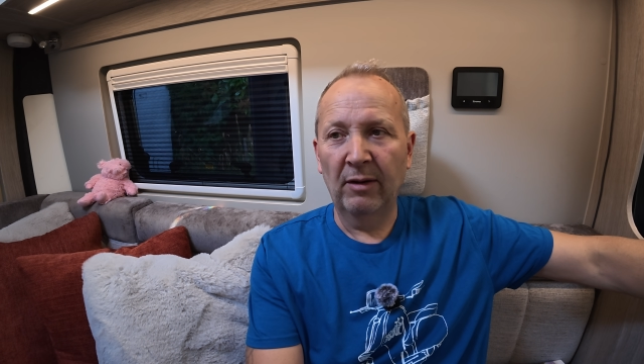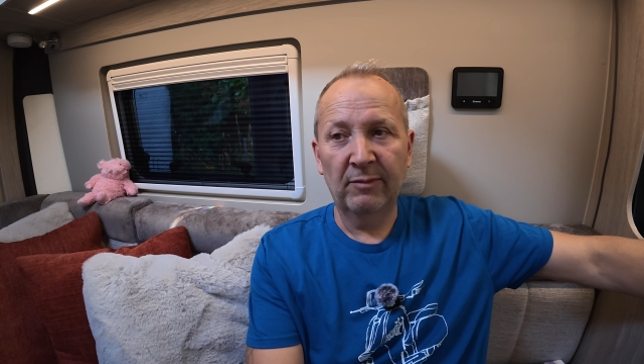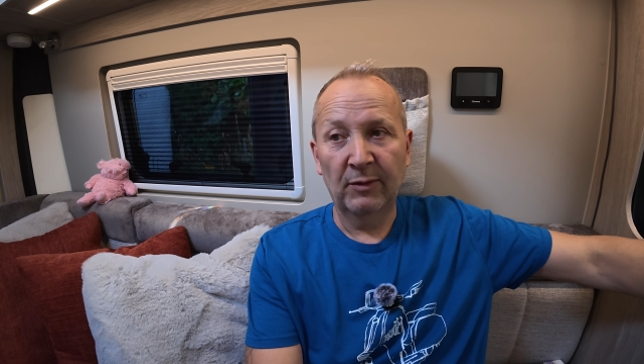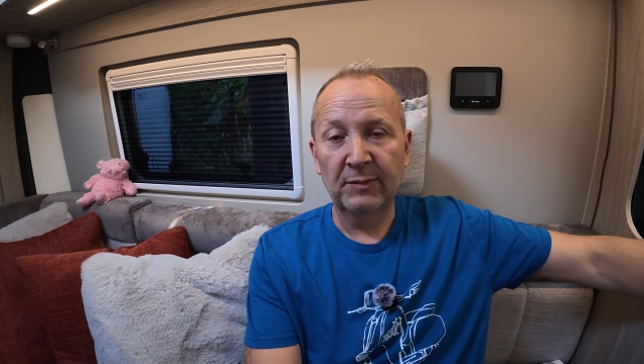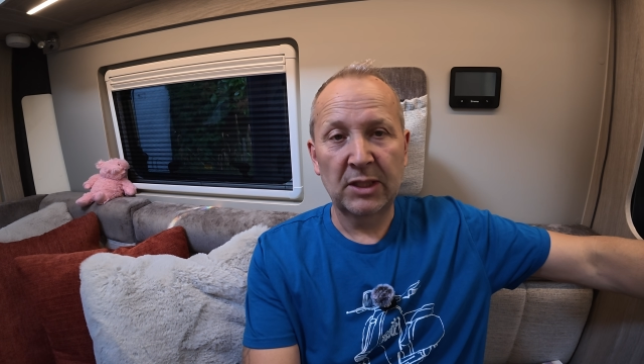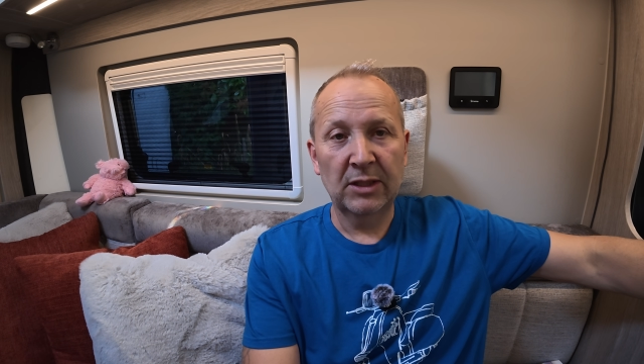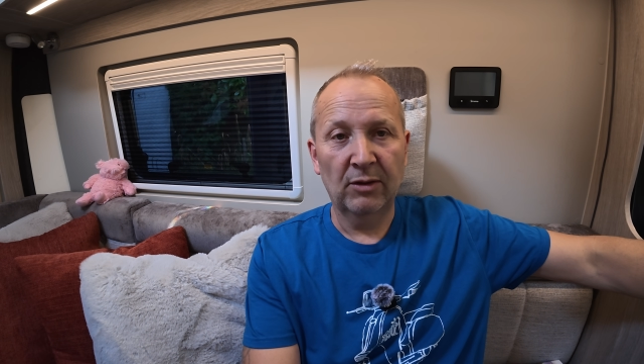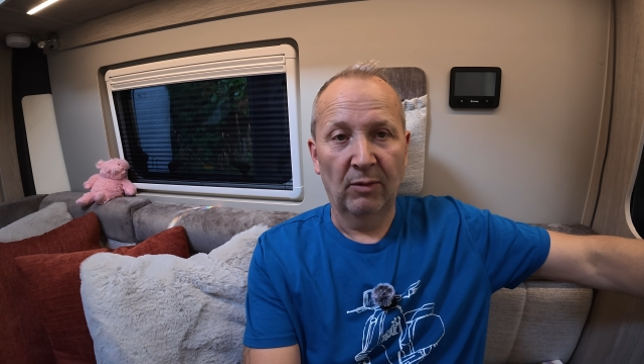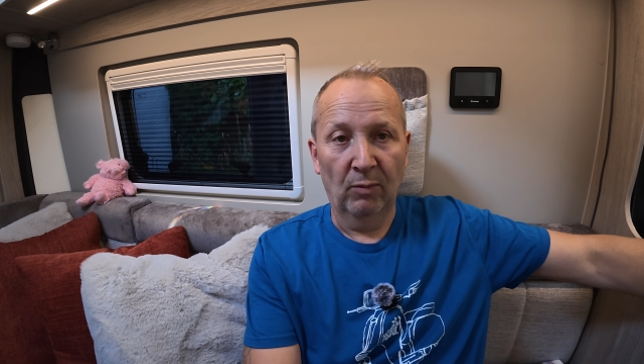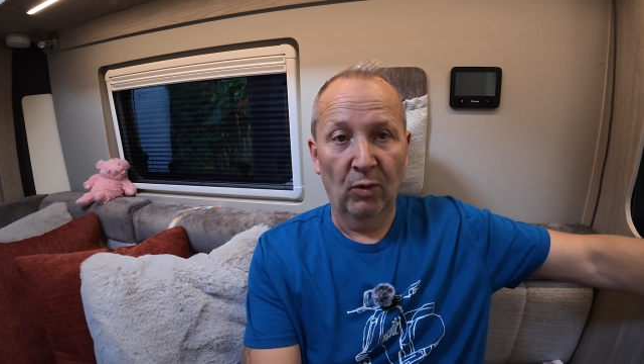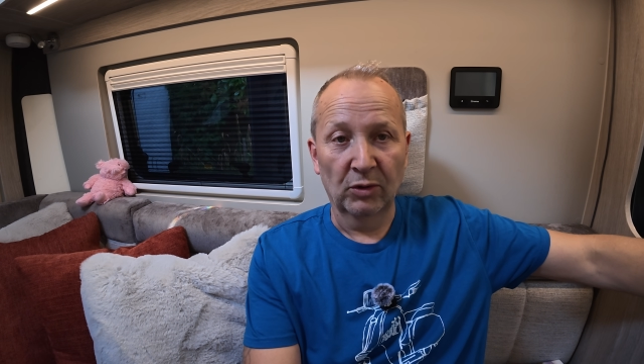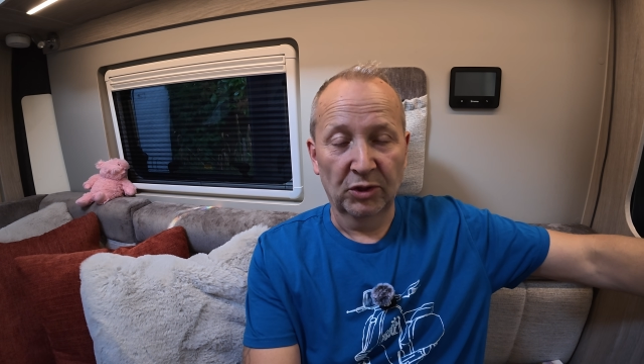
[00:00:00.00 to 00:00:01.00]
I've obviously
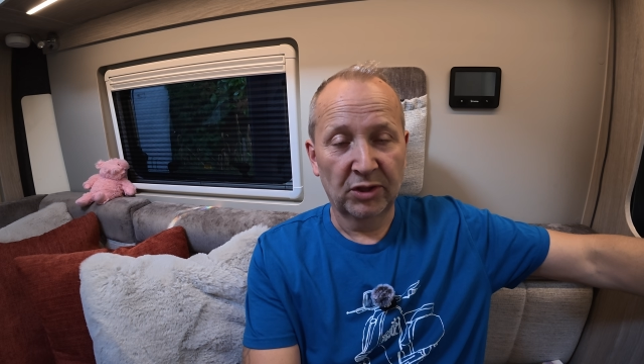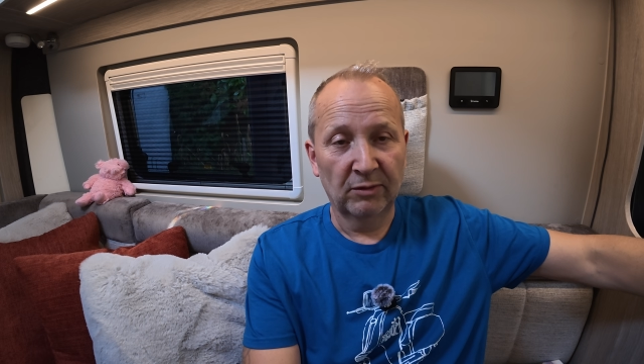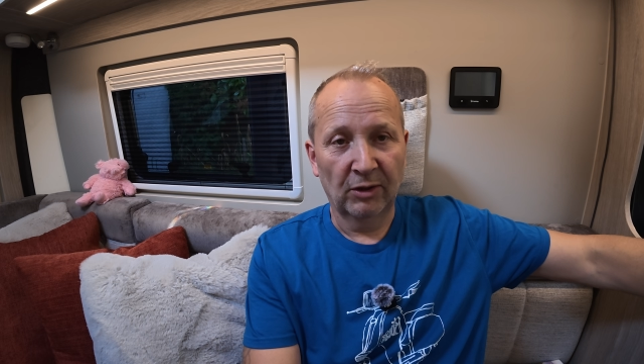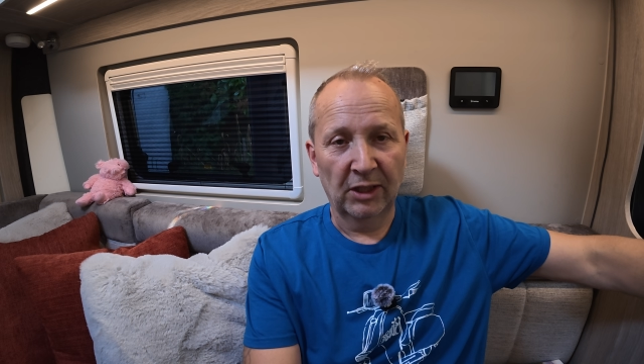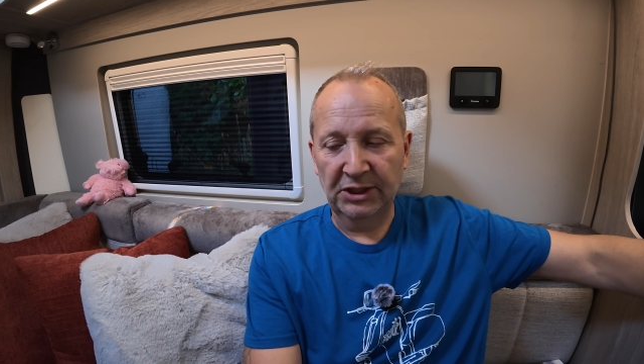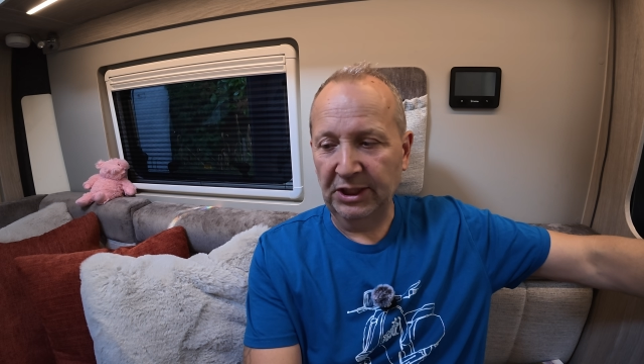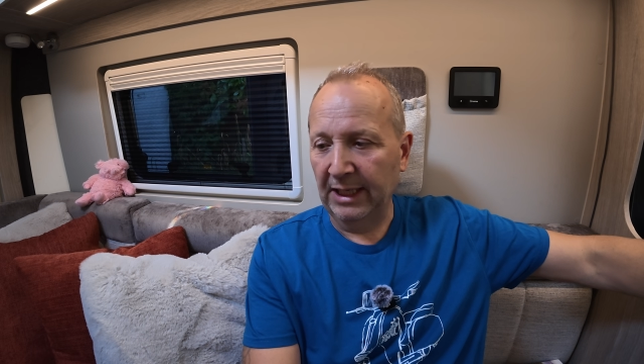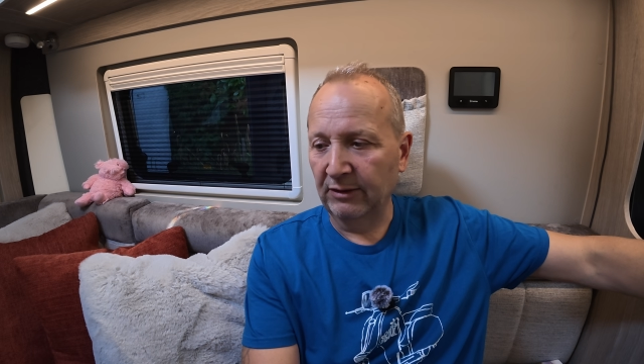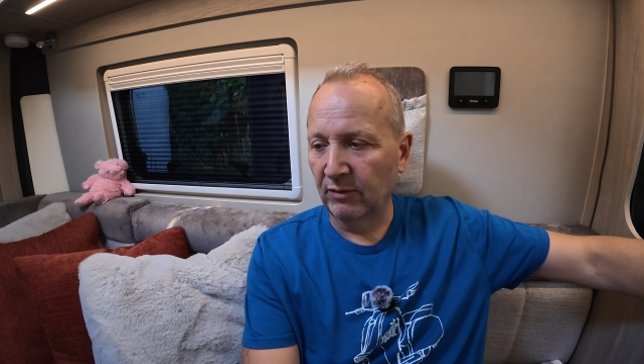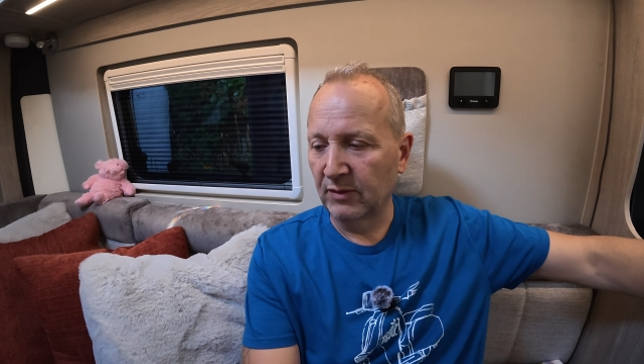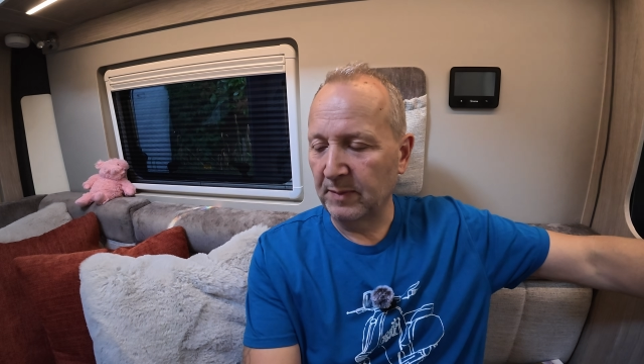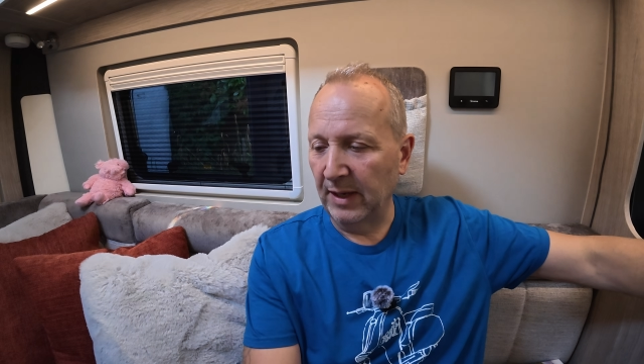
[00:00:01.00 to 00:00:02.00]
not watched the right
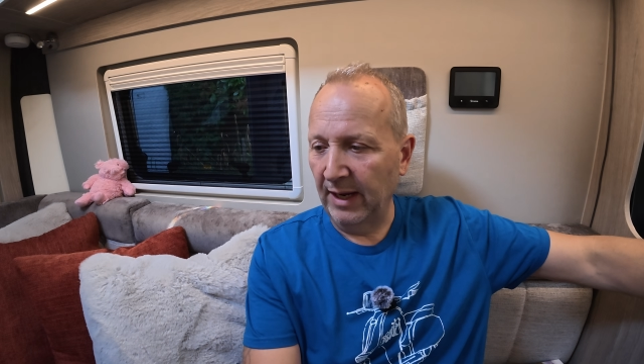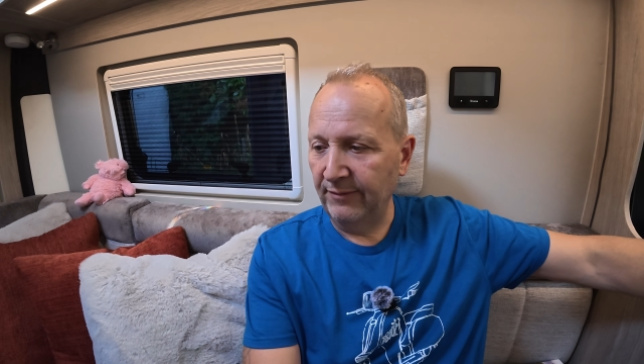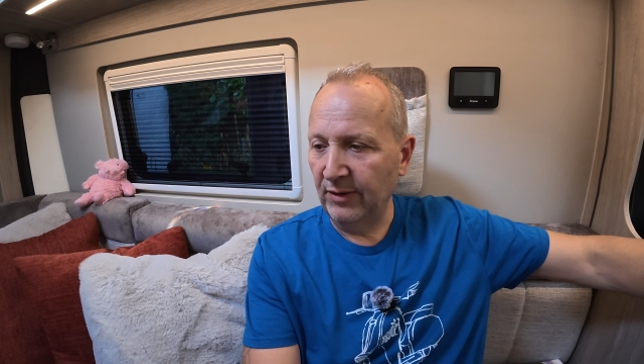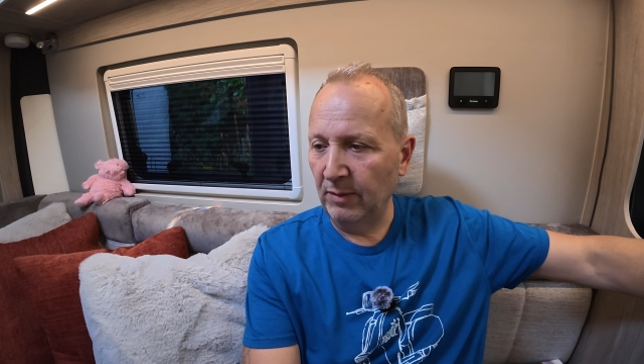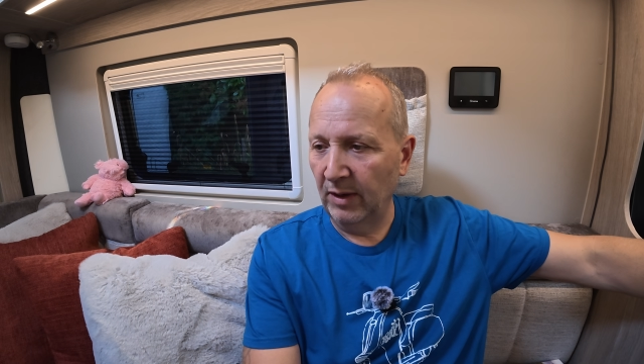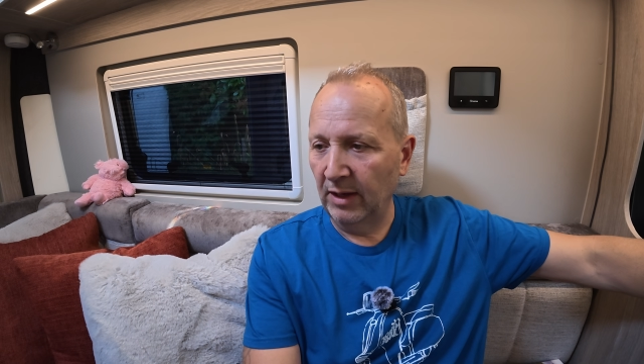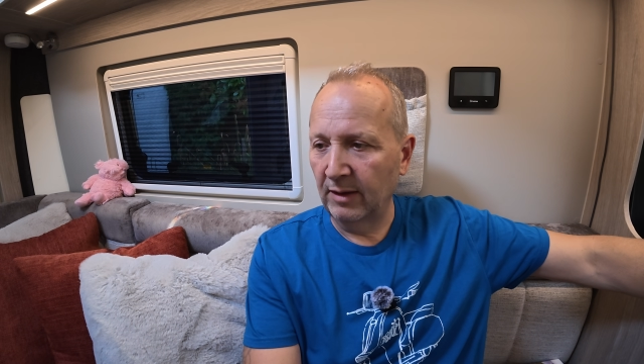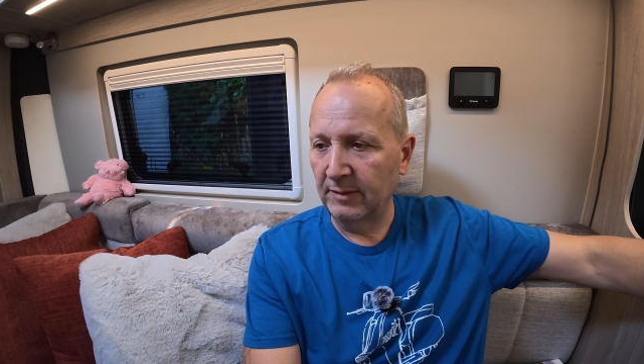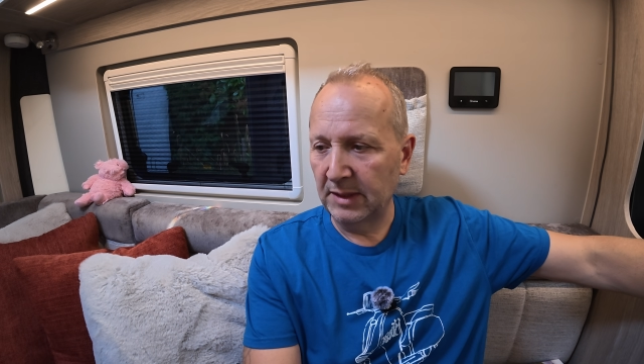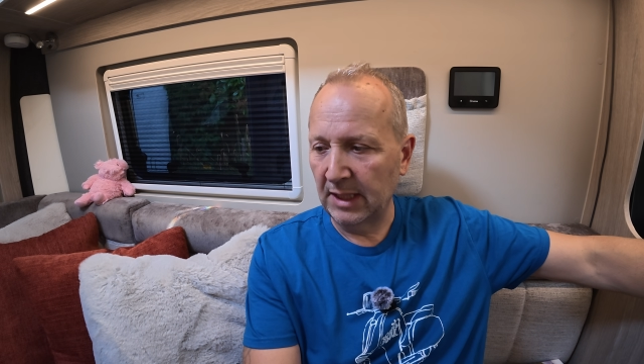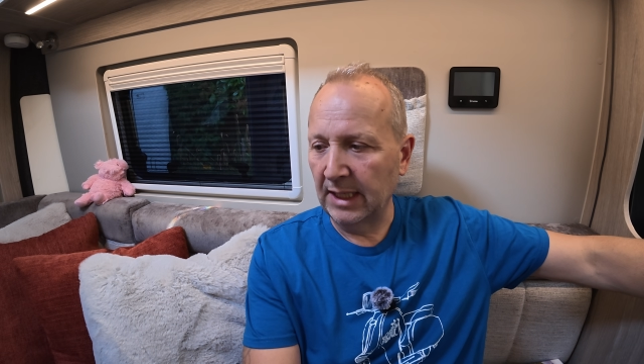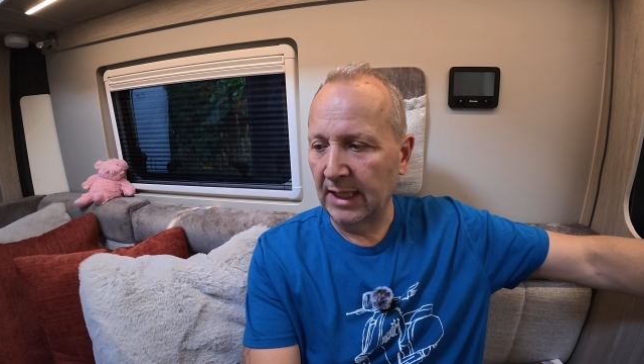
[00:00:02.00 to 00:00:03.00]
channels, but everyone
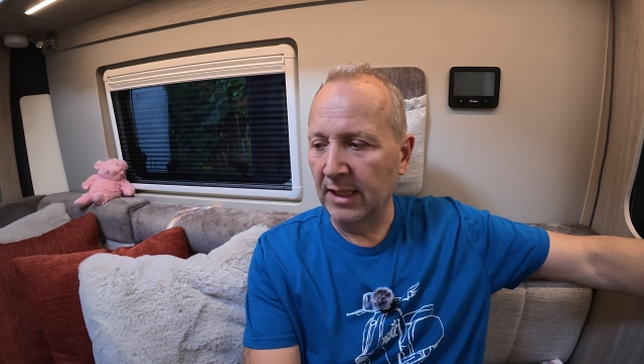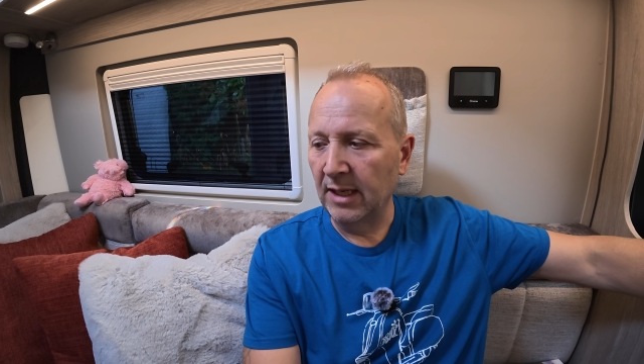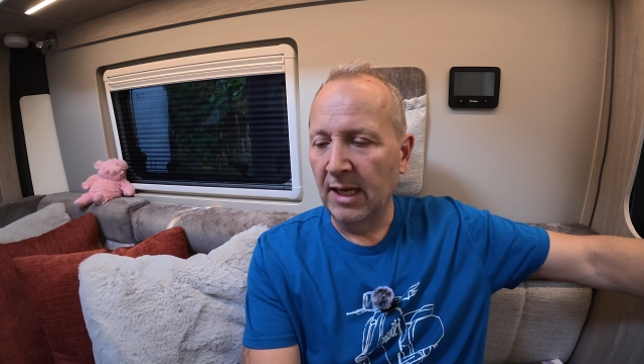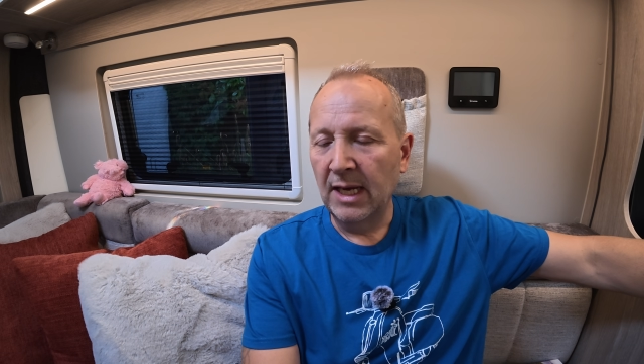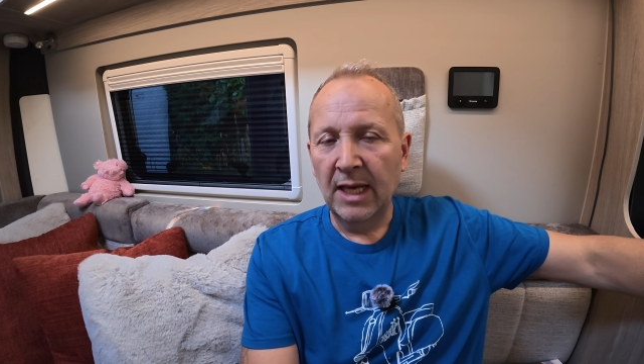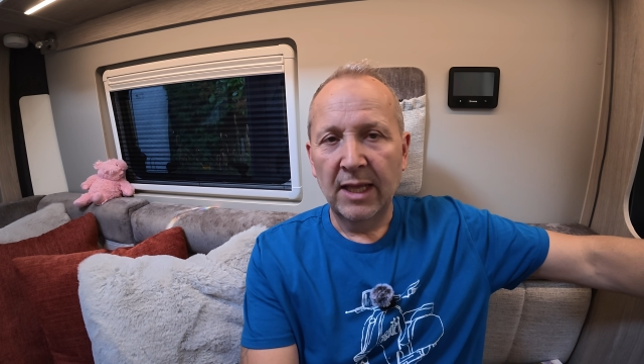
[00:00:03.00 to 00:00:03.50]
I've seen,